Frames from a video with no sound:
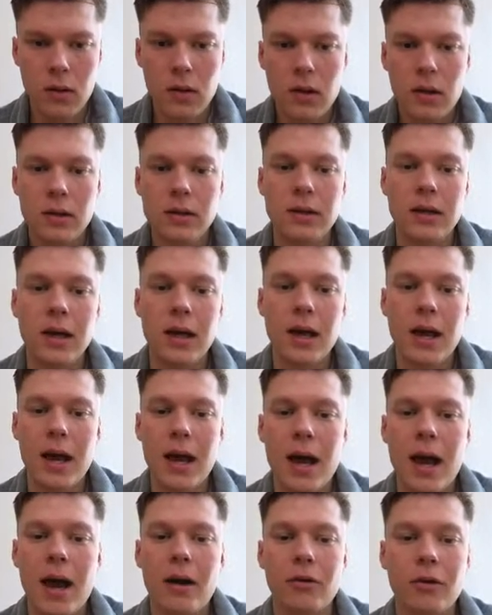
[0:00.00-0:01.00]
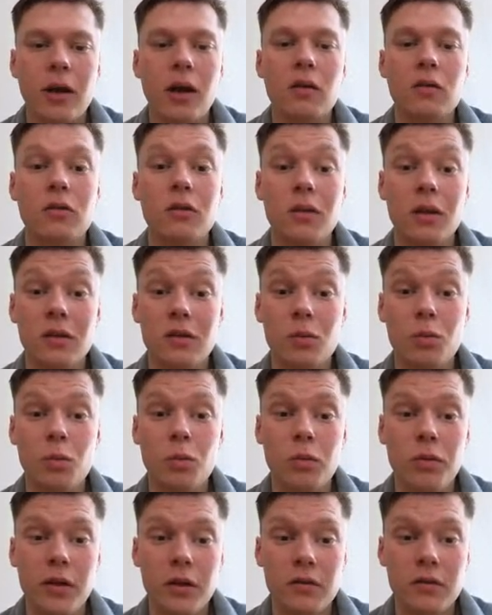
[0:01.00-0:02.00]
Yeah, okay, so this
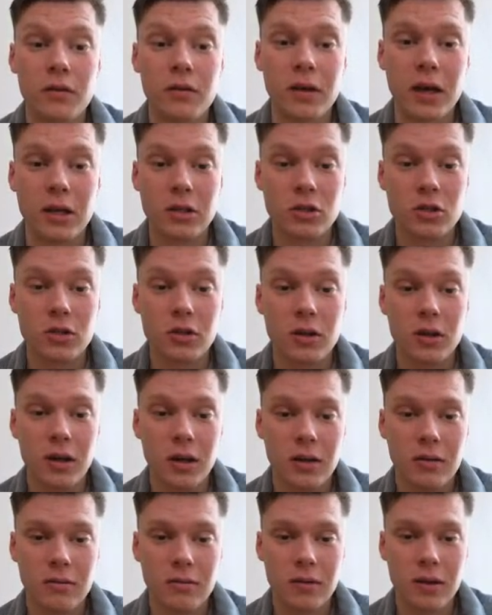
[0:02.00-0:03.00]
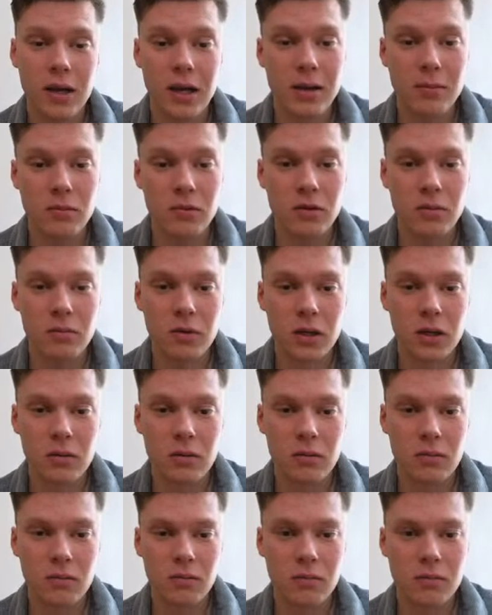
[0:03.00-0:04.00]
is actually like named, but
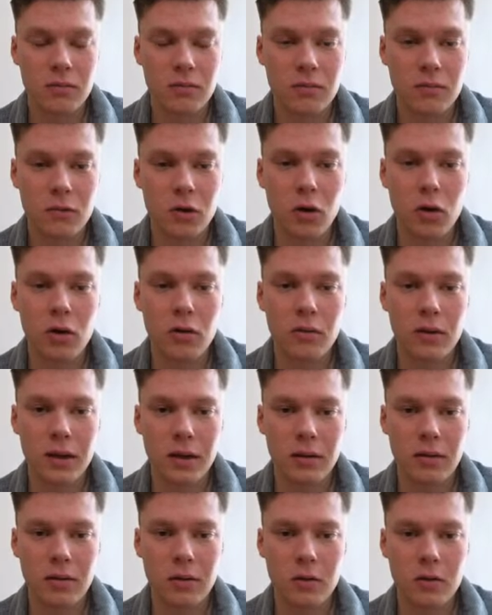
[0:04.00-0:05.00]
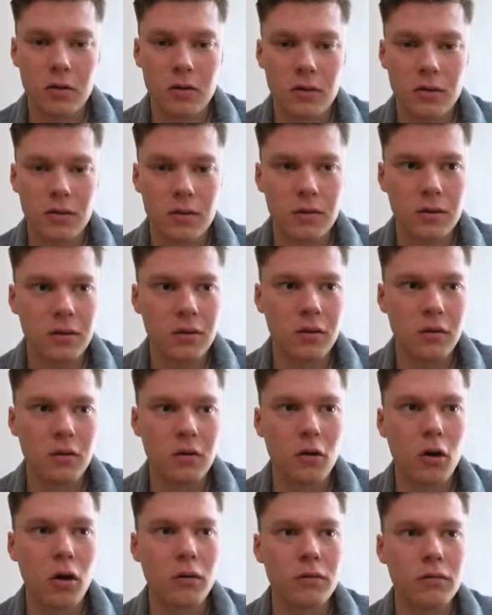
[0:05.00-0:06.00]
like this is
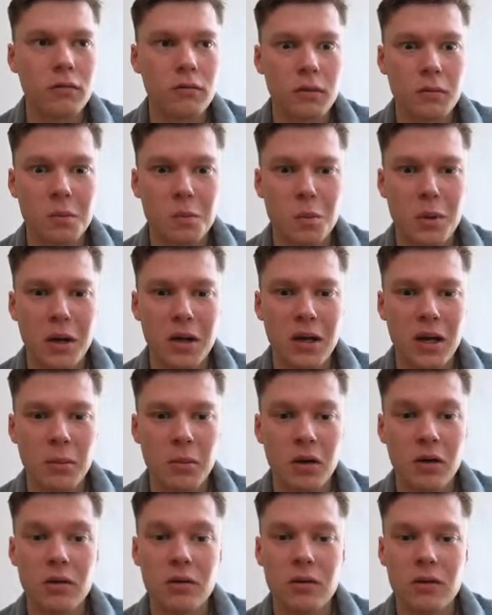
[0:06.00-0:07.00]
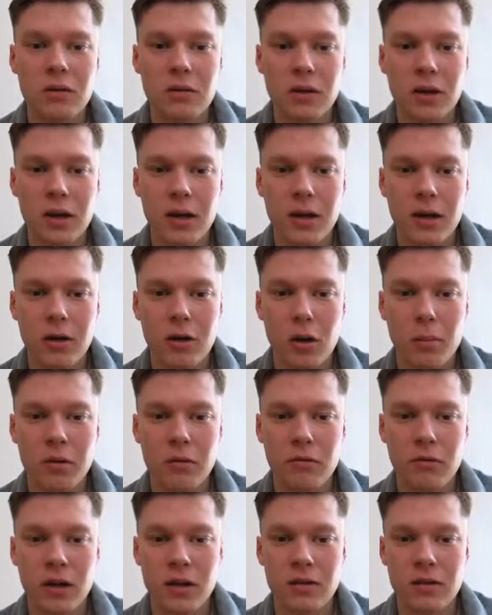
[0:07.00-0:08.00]
off by naming. It's copy
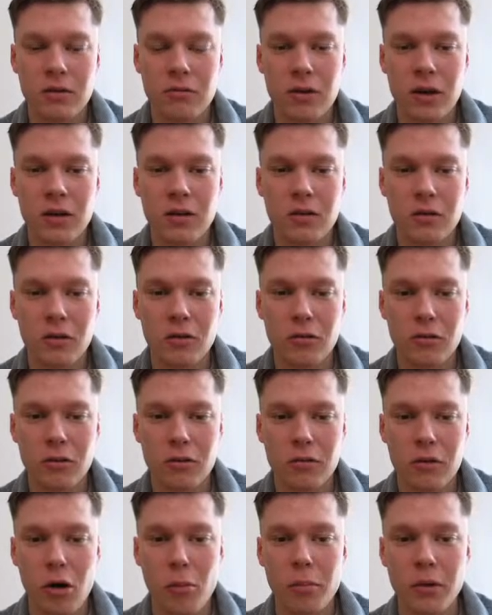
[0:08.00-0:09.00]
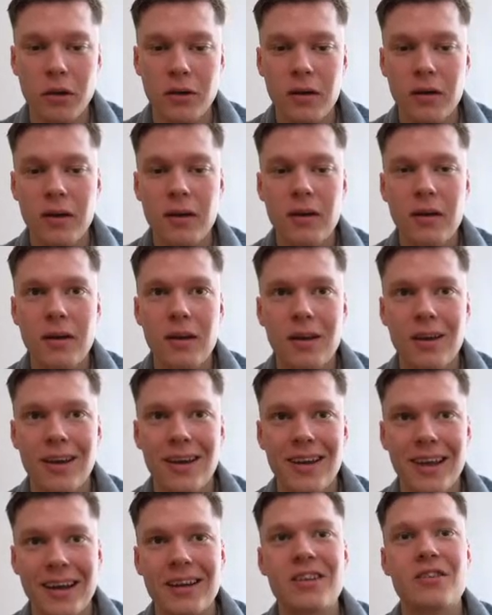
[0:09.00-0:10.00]
files and run. It's also copy,
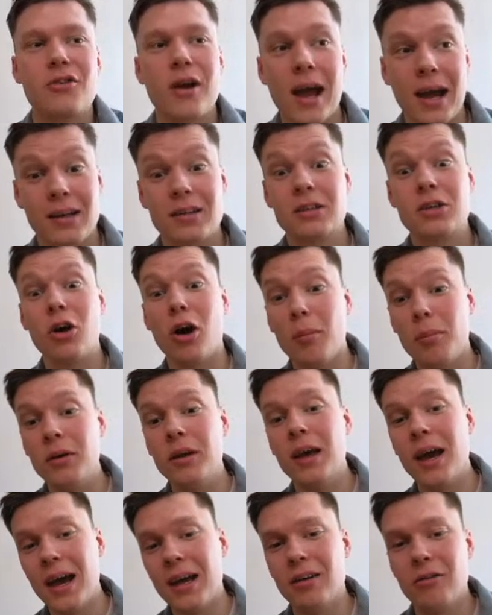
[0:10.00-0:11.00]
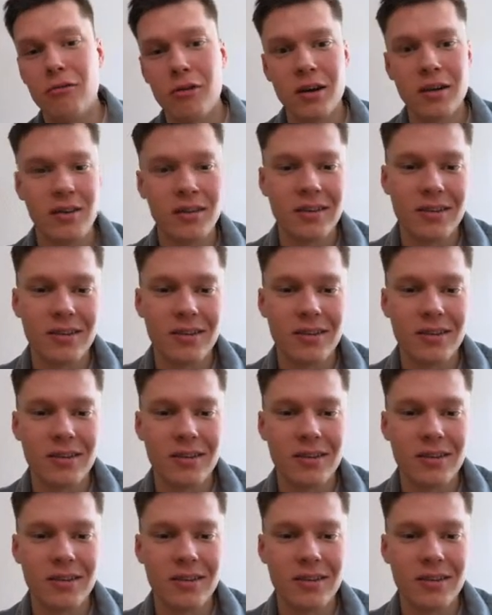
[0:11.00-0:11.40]
extract, copy and run.